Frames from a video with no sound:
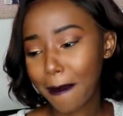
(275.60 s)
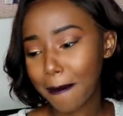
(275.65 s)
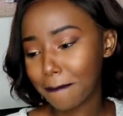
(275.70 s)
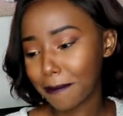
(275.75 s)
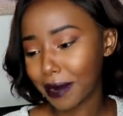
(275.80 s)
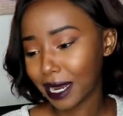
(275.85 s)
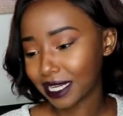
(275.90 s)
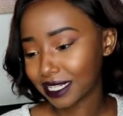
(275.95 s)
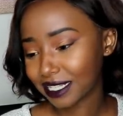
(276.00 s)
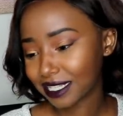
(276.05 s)

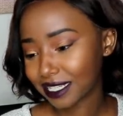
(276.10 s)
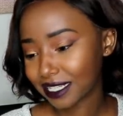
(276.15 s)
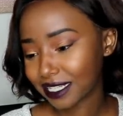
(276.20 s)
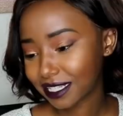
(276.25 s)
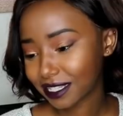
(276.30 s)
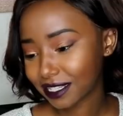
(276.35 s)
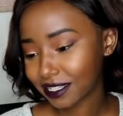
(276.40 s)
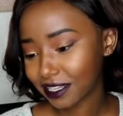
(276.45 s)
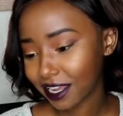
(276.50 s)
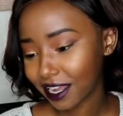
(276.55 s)
But
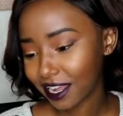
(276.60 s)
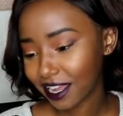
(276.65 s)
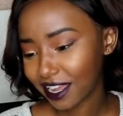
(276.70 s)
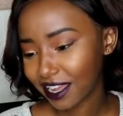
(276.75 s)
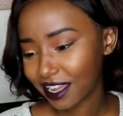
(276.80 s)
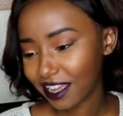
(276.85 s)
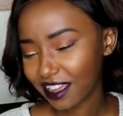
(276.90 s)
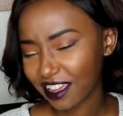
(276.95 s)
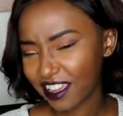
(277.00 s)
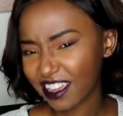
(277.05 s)

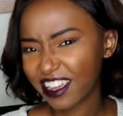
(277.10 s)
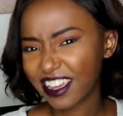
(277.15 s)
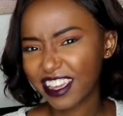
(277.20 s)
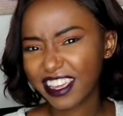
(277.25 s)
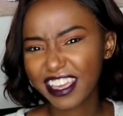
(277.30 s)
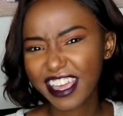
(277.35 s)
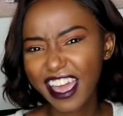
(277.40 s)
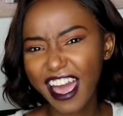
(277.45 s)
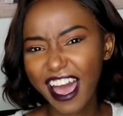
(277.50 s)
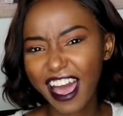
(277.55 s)

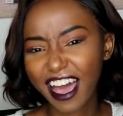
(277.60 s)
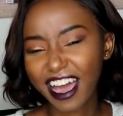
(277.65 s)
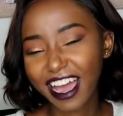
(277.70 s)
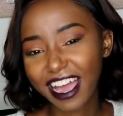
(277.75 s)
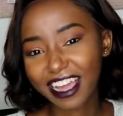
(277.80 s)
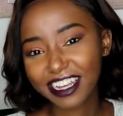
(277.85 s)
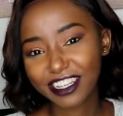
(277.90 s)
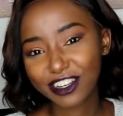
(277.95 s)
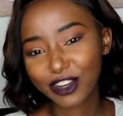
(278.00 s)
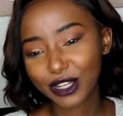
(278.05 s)
yeah,
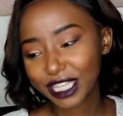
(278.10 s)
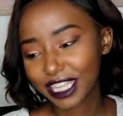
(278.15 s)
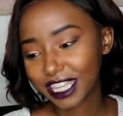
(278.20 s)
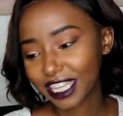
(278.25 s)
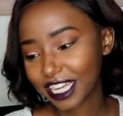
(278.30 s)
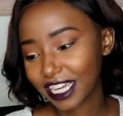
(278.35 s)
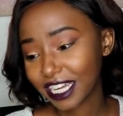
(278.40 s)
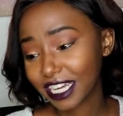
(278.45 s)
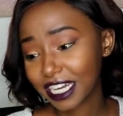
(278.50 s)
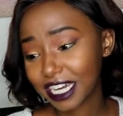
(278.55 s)
I don't
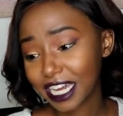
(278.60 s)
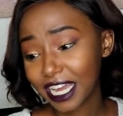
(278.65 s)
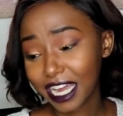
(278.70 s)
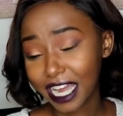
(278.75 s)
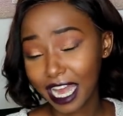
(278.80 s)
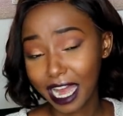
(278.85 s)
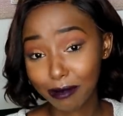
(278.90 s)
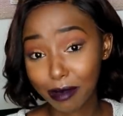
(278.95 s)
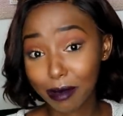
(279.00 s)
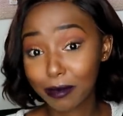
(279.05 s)
think
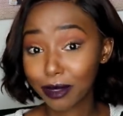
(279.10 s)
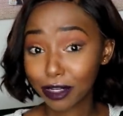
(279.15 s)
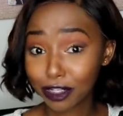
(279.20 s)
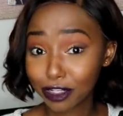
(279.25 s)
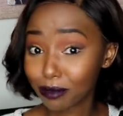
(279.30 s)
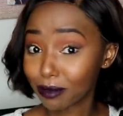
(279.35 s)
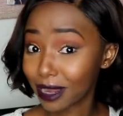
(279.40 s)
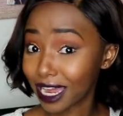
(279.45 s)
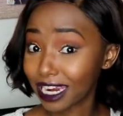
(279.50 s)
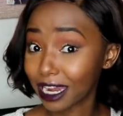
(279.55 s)
I'm about
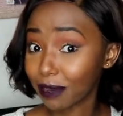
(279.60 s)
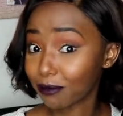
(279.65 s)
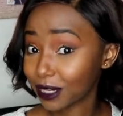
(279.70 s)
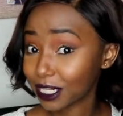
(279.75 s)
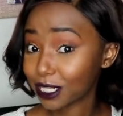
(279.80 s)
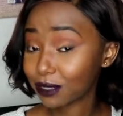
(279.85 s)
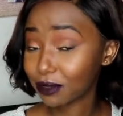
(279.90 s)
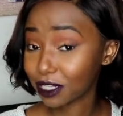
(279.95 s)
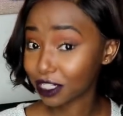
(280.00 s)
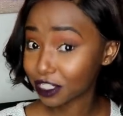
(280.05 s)
to buy an
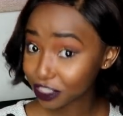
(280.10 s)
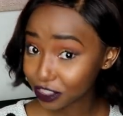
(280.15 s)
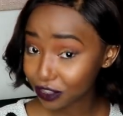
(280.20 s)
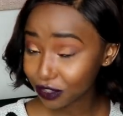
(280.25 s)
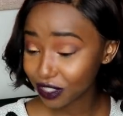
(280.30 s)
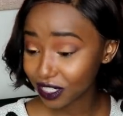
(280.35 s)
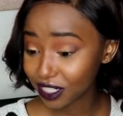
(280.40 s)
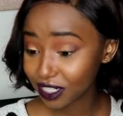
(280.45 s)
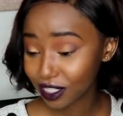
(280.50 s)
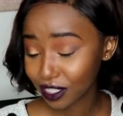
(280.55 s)
apartment
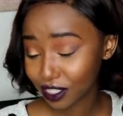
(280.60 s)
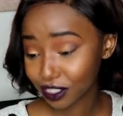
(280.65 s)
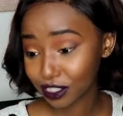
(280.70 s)
soon,